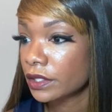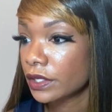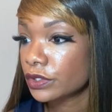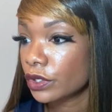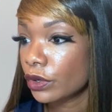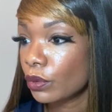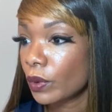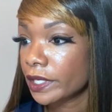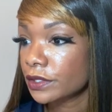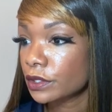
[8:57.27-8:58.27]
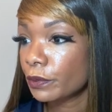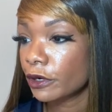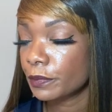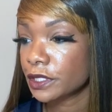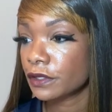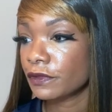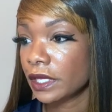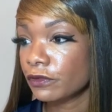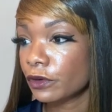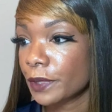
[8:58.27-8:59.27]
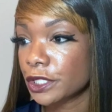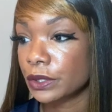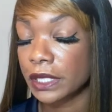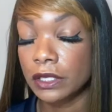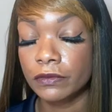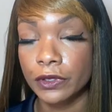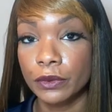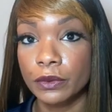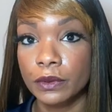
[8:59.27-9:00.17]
So what is the purpose of the informational interview?